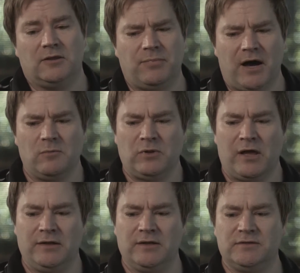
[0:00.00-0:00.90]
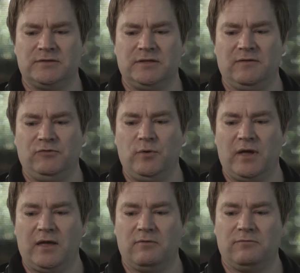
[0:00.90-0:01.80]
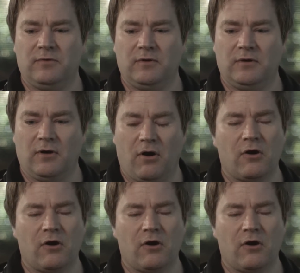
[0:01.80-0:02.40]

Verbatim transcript: The bottom line is, if you have a